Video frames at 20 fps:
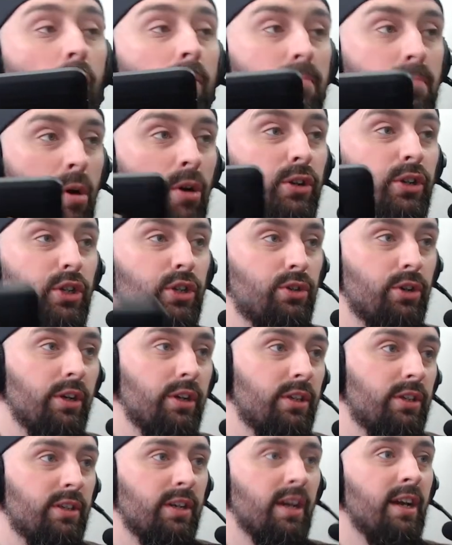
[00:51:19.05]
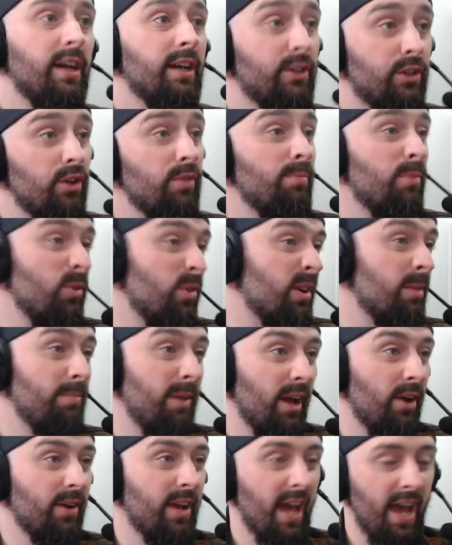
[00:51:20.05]
monstrous? Doomball could
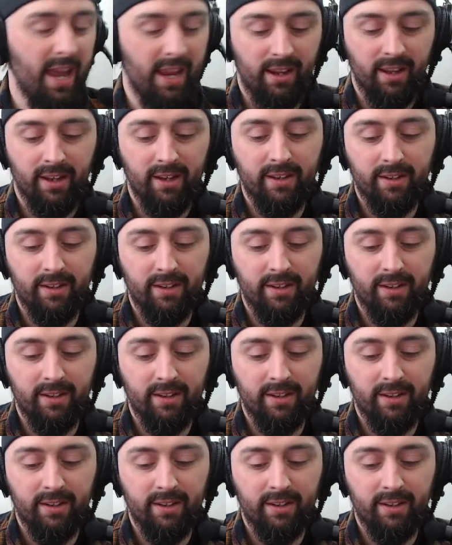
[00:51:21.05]
be okay.